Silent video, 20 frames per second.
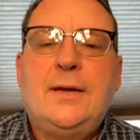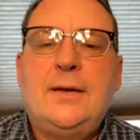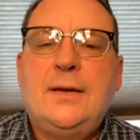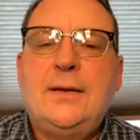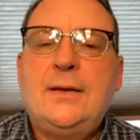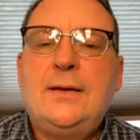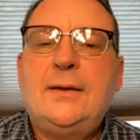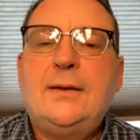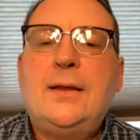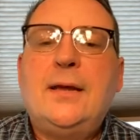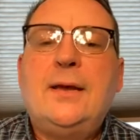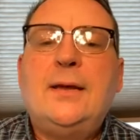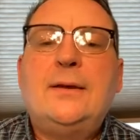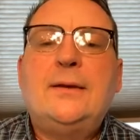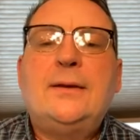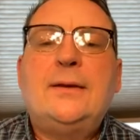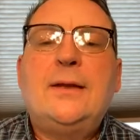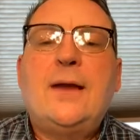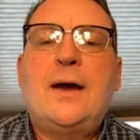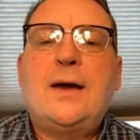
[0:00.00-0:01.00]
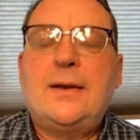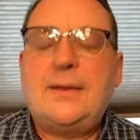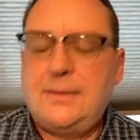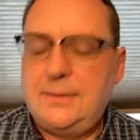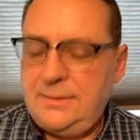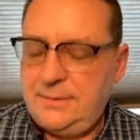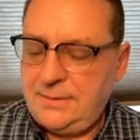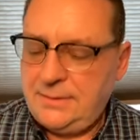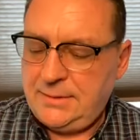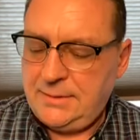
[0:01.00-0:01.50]
and
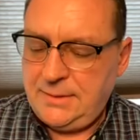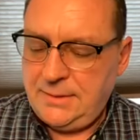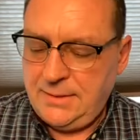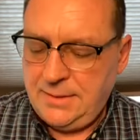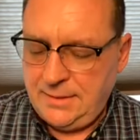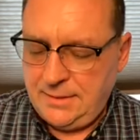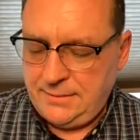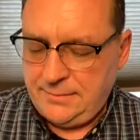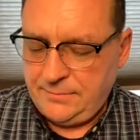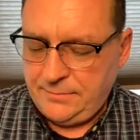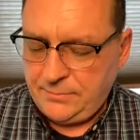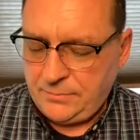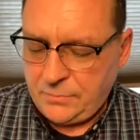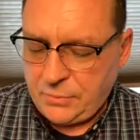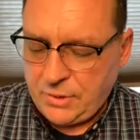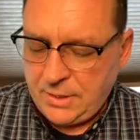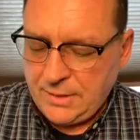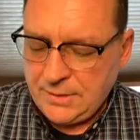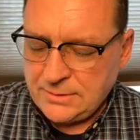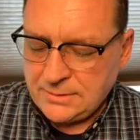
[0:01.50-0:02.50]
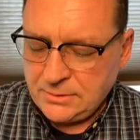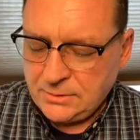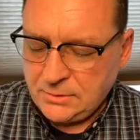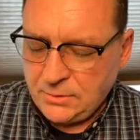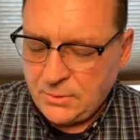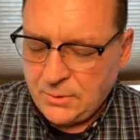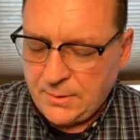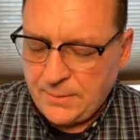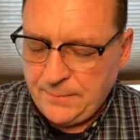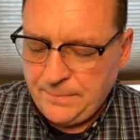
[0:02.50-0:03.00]
9 and 10. Praise the
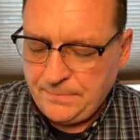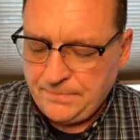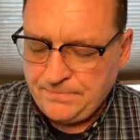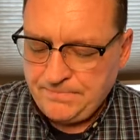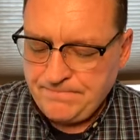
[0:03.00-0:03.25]
Lord.